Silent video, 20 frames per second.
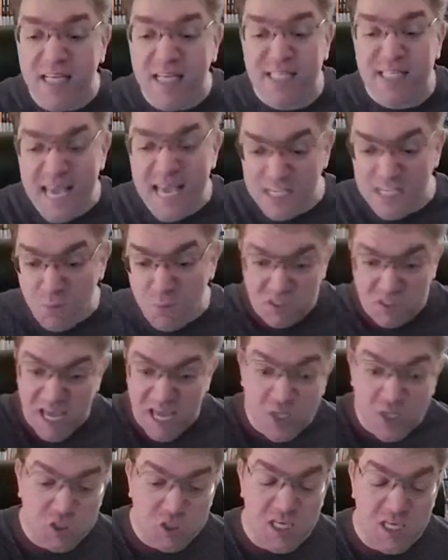thing. He's the most
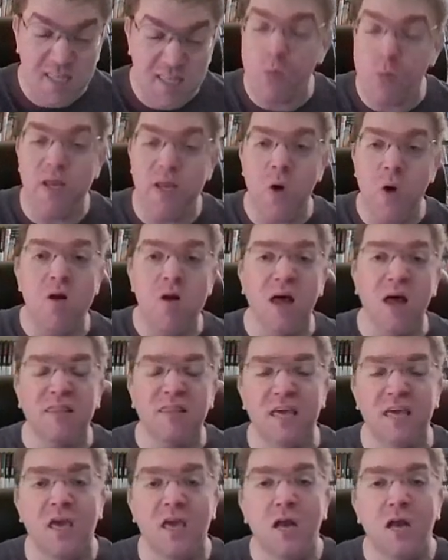interesting thing. We know
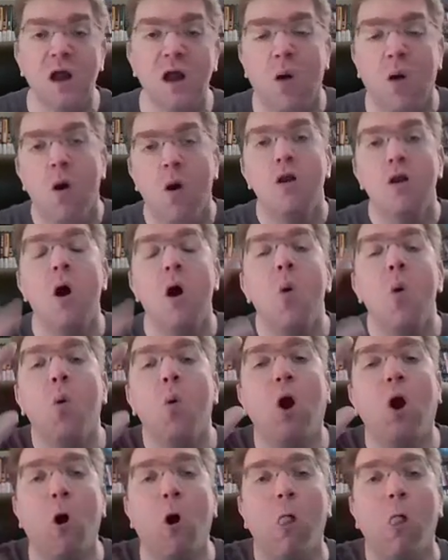nothing. No.
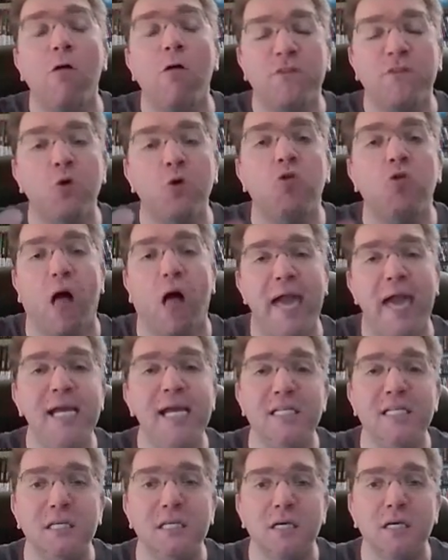What all of you
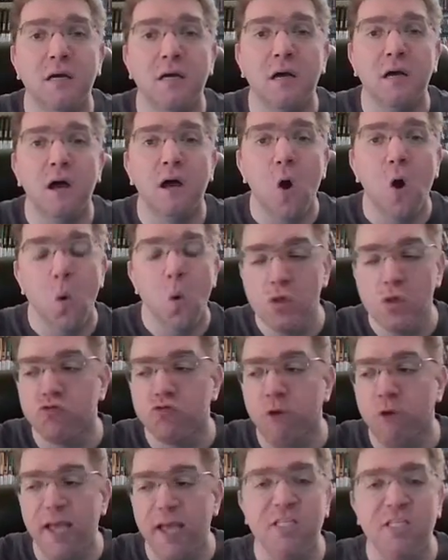liked was
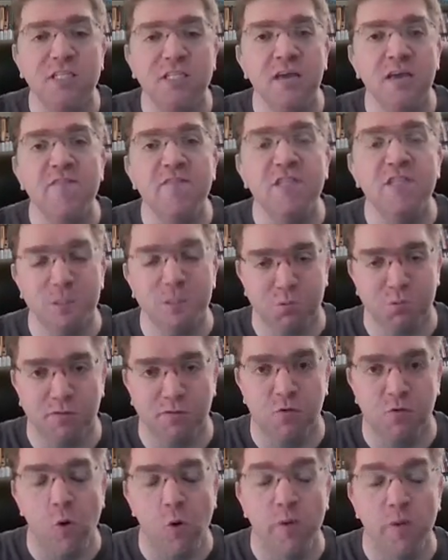Ray Stevenson's
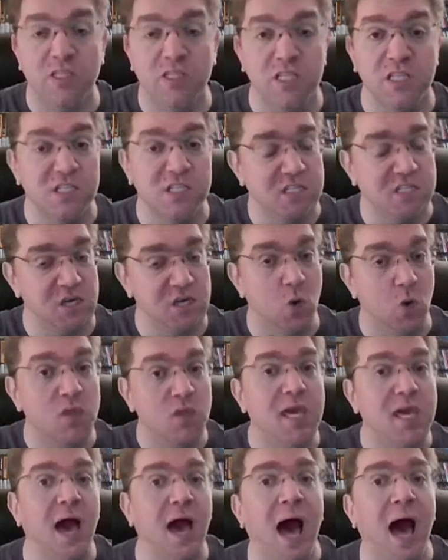performance because he's the only
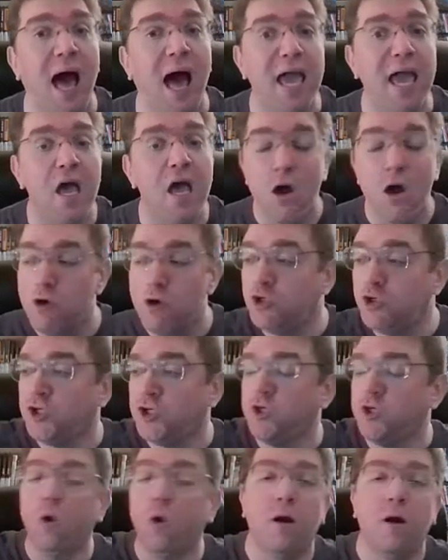guy who
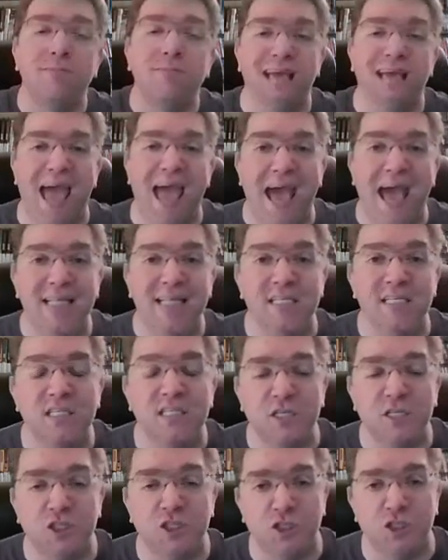showed up to act in
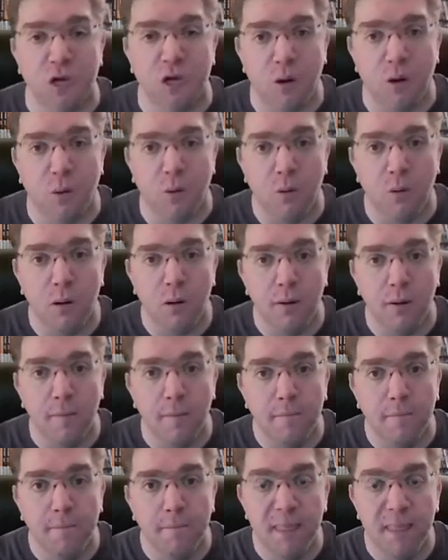this show.
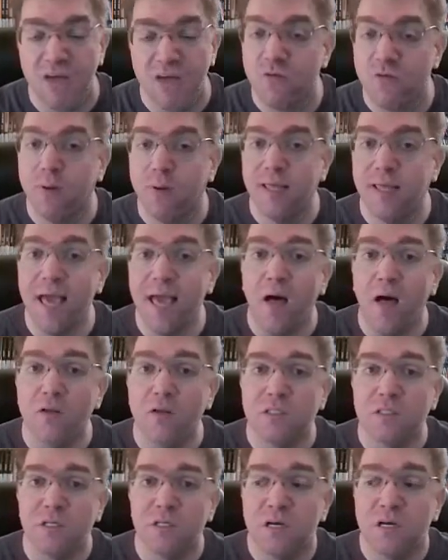Everybody else,